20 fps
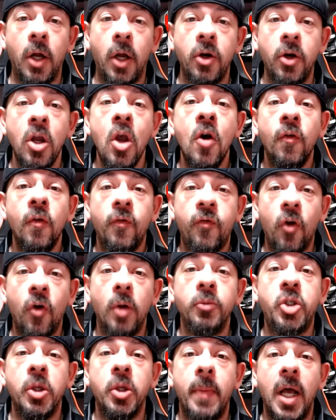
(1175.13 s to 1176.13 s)
from
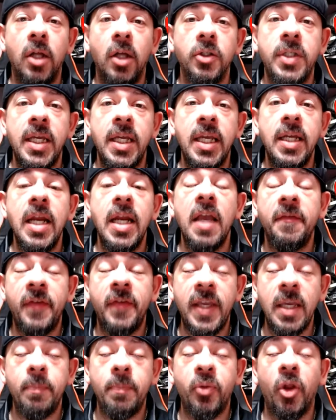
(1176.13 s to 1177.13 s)
Jamel Dean if he
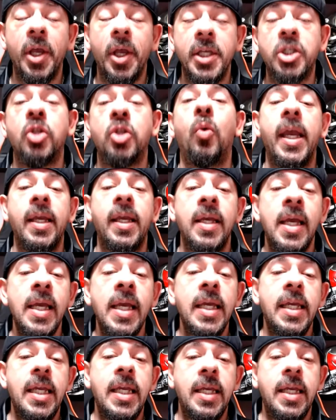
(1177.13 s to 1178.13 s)
plays the way
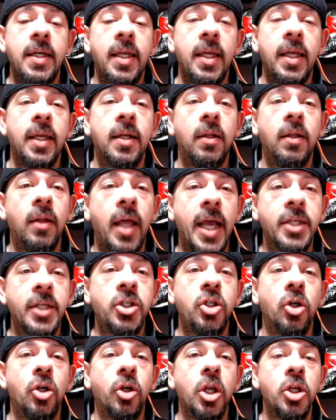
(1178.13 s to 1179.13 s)
he did last year.
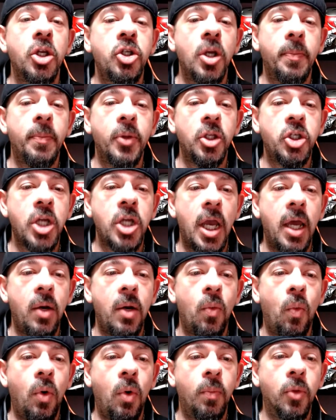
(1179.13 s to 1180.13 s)
Going to jump in the chat
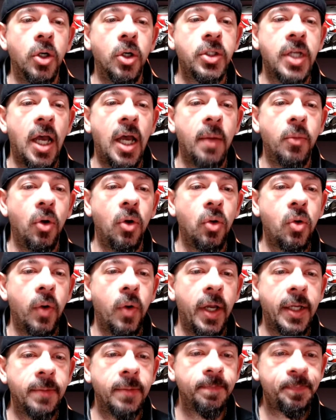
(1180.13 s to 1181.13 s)
one more time real quick.
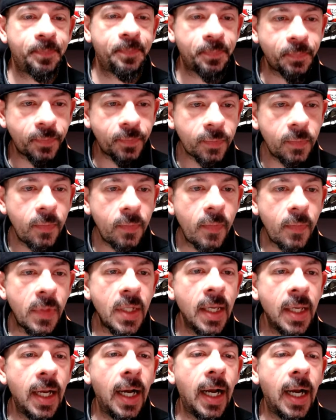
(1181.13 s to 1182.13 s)

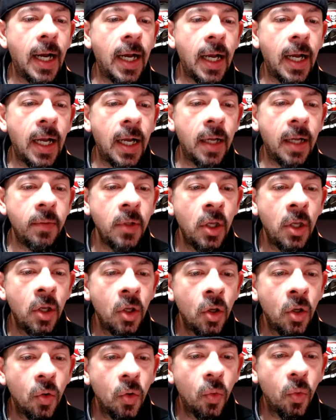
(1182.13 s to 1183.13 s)

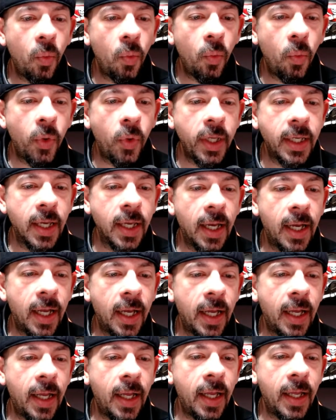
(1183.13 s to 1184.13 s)
We
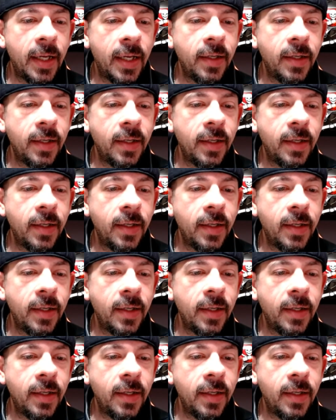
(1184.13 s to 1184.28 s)
got